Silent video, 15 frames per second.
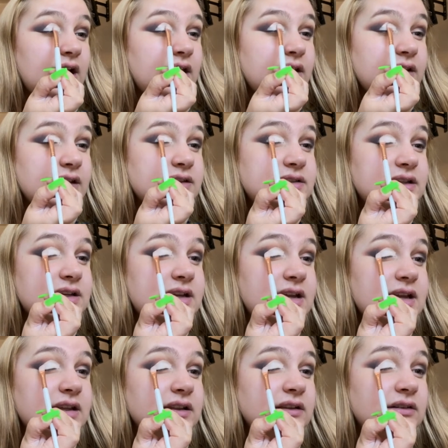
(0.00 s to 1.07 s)
this
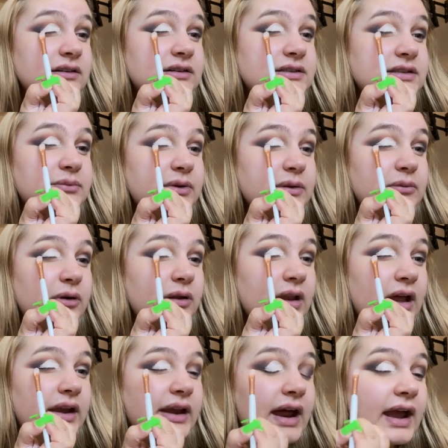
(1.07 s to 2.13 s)
looks a bit more
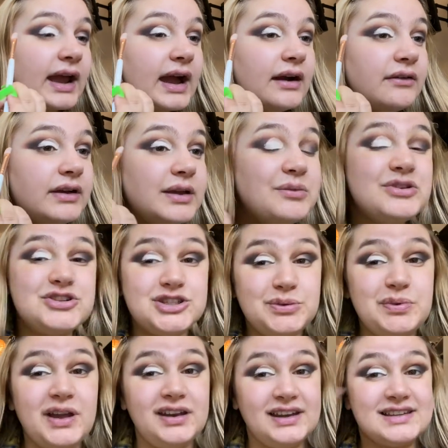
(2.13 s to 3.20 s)
like night out. Which, to
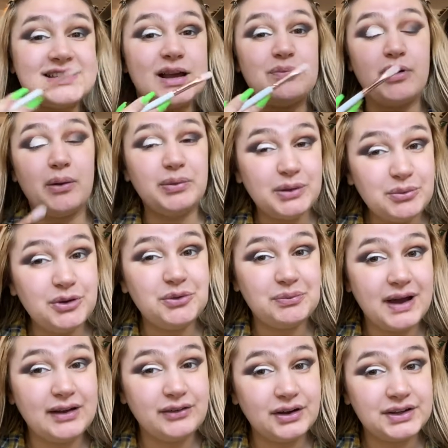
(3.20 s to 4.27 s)
be honest, I probably would
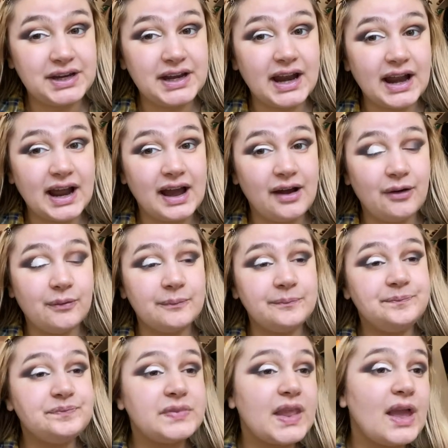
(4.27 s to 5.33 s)
wear it on a night out.
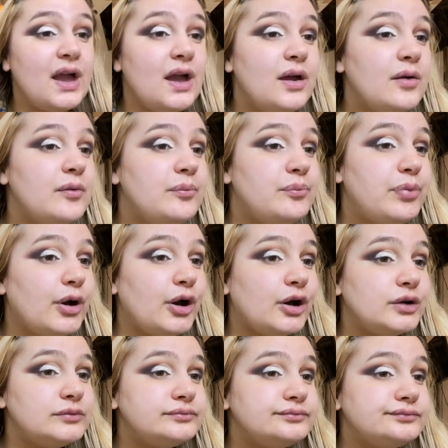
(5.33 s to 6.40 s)

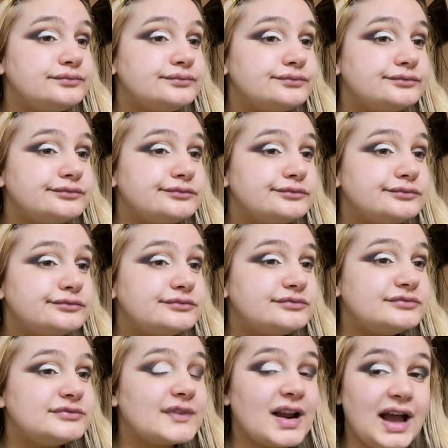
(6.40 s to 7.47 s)
But,
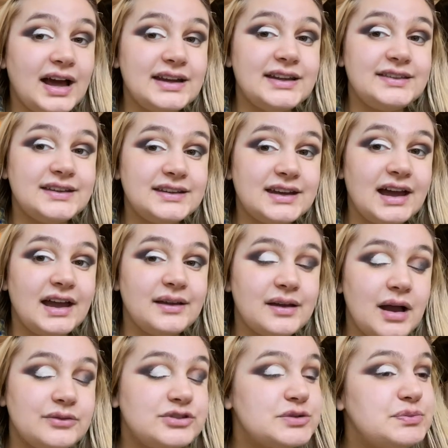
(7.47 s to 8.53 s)
and in the day.
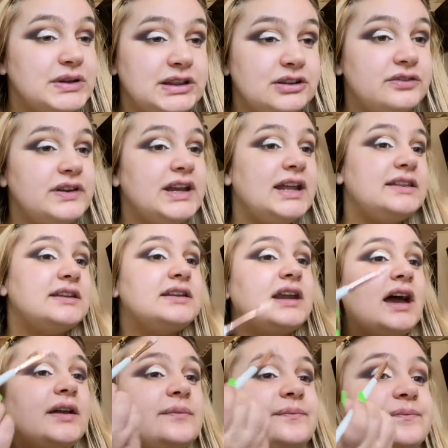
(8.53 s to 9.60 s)
I've just been loving it in the
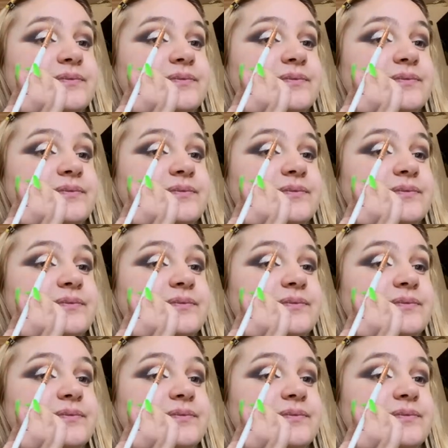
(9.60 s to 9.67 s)
day.